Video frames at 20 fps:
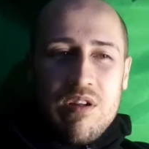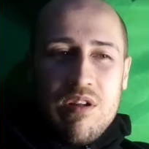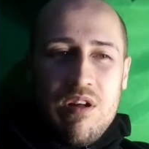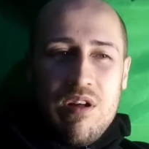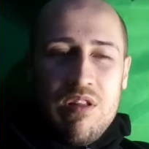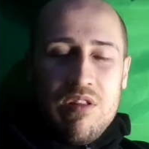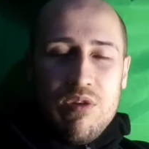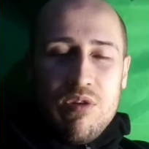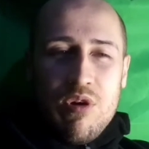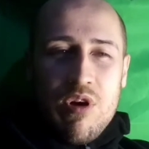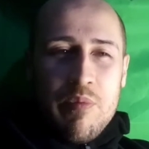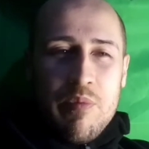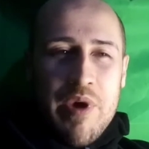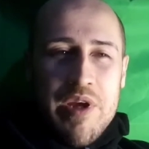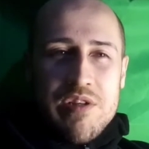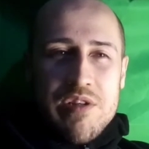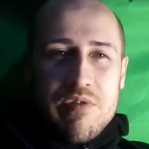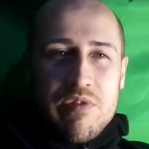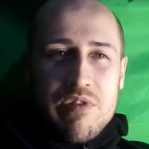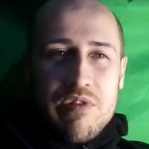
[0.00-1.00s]
although I
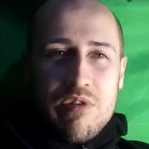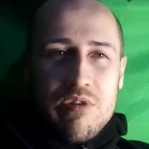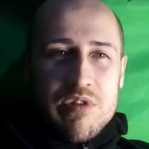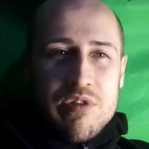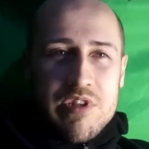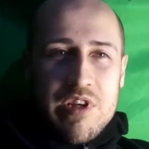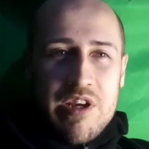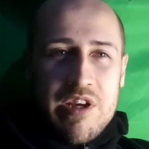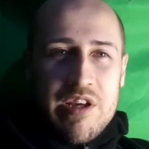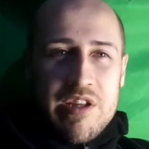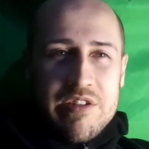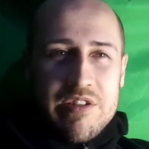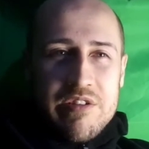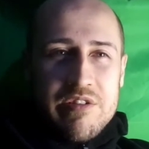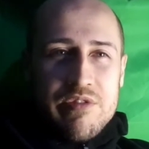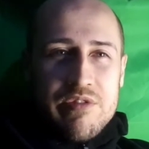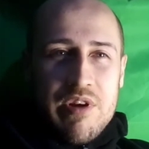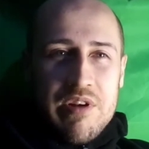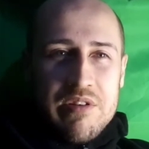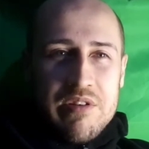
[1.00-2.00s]
might have thought I had
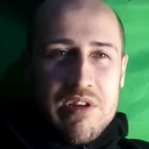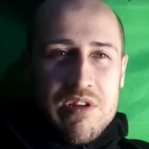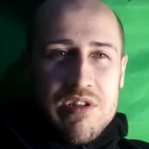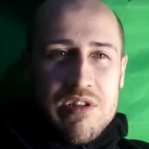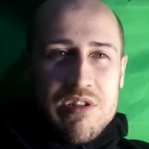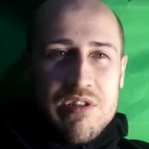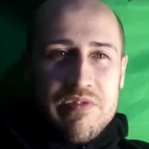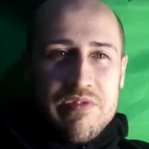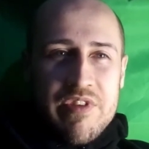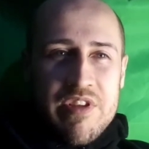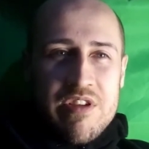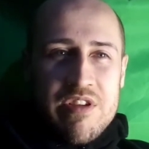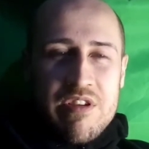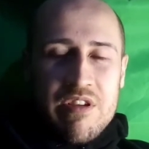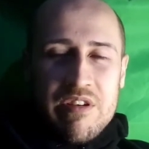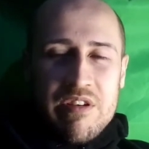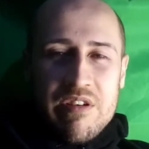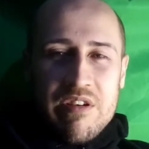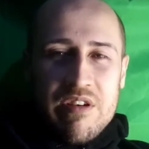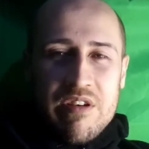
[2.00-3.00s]
transitioned to
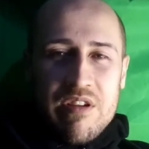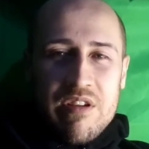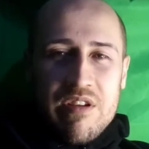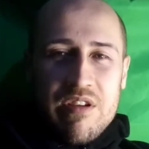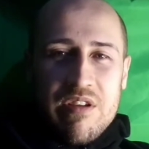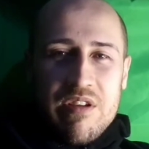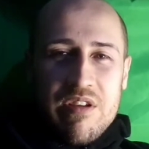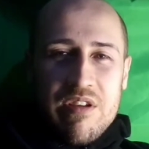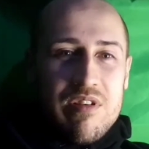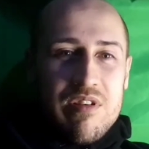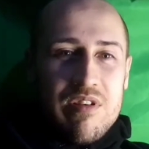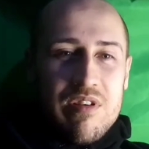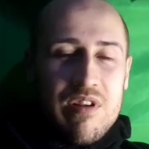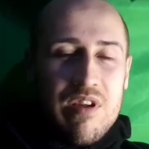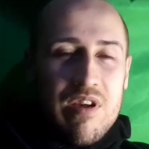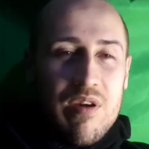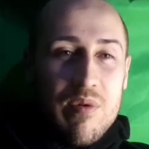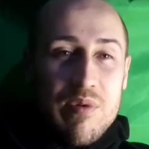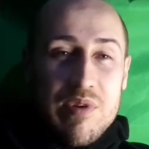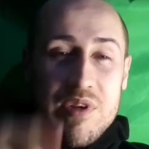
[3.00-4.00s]
vegan,
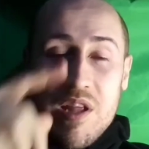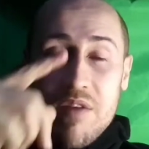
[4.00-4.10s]
I was